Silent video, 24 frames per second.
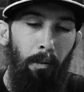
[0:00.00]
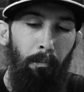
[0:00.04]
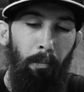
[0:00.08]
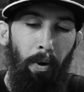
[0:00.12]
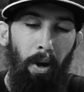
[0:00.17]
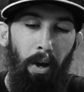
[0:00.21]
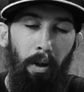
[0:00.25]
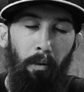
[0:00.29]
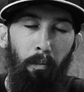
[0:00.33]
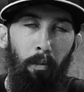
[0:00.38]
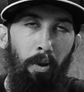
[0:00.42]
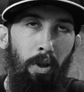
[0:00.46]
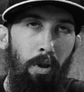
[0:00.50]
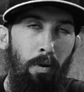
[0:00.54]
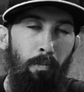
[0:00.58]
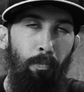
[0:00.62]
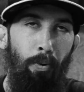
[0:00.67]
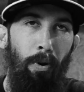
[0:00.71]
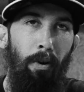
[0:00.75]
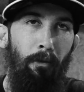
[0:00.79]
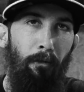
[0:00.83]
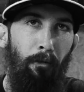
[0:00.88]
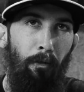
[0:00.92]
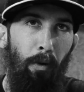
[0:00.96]
But when you
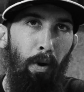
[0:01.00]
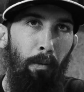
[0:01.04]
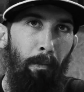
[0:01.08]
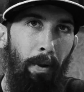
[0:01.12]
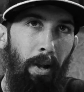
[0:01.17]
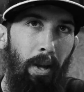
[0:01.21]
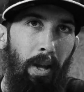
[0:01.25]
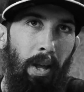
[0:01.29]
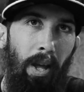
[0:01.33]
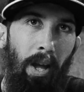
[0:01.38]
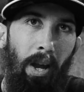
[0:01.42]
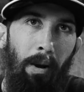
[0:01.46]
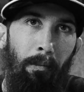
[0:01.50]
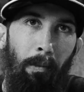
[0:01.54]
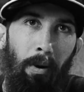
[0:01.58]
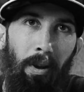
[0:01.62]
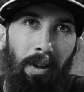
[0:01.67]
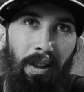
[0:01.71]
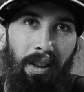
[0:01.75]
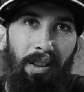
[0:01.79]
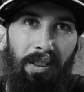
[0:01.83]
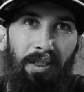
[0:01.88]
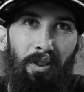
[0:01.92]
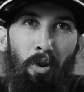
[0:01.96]
put film in a camera,
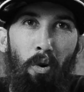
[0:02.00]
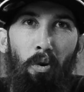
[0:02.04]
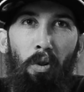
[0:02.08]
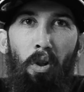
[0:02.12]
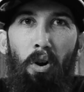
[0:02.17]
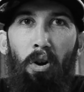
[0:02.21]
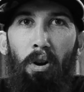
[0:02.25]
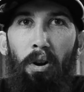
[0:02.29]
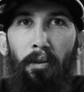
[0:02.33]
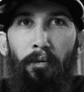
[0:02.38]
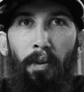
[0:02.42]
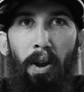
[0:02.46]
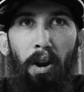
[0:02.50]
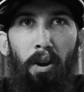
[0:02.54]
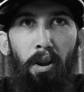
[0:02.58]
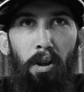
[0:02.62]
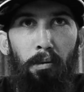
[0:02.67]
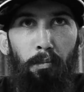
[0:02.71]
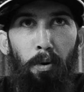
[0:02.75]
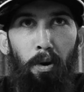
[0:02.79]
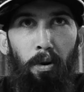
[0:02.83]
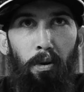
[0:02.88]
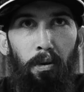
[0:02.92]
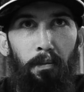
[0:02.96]
it is no longer
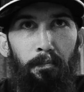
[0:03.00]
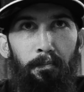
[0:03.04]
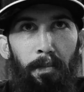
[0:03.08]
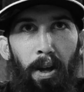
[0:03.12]
variable.